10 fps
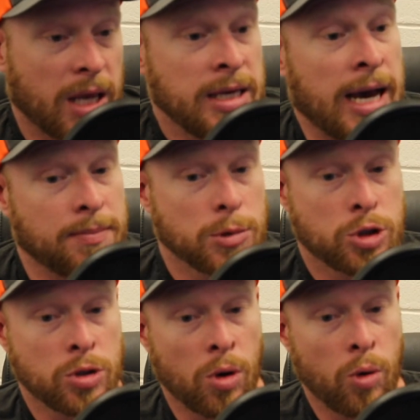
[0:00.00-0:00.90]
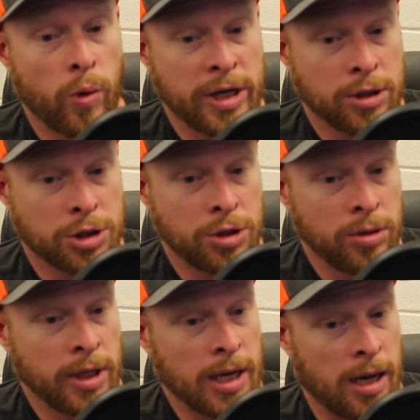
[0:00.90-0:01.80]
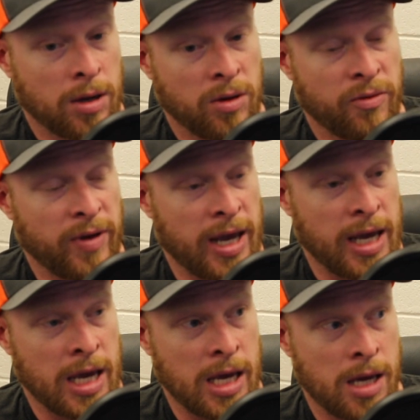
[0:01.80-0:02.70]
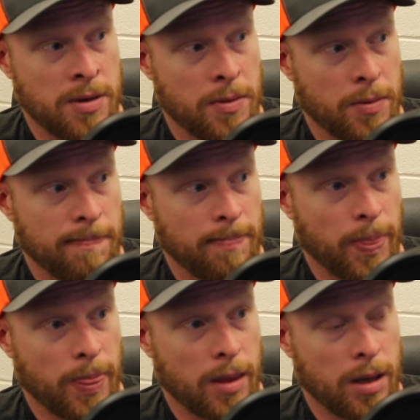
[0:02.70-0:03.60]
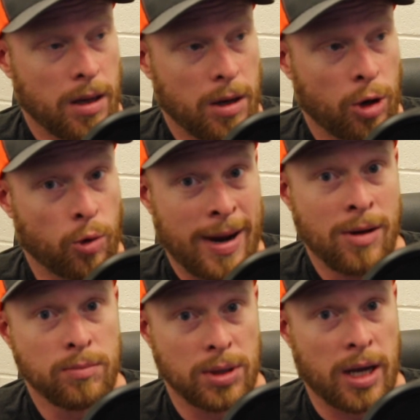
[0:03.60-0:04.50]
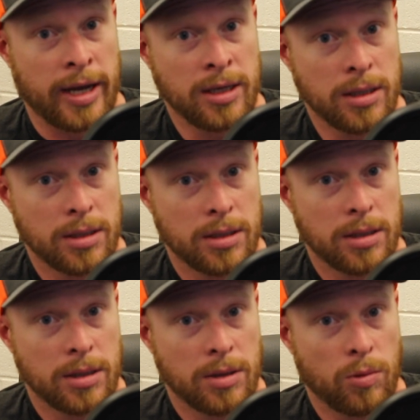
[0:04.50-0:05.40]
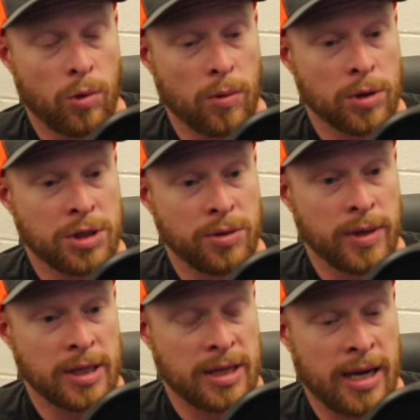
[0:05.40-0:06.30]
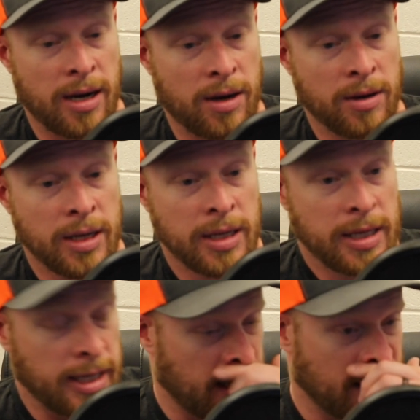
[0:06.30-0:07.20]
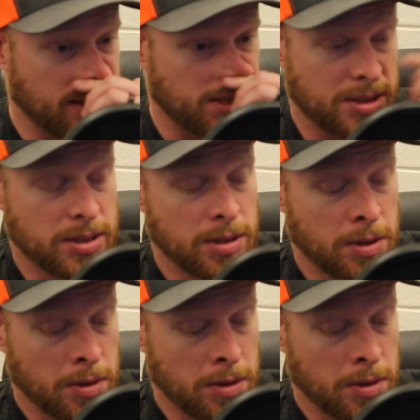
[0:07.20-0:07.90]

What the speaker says: Yeah, so when you're shooting out of a ground blind, what we're doing there is,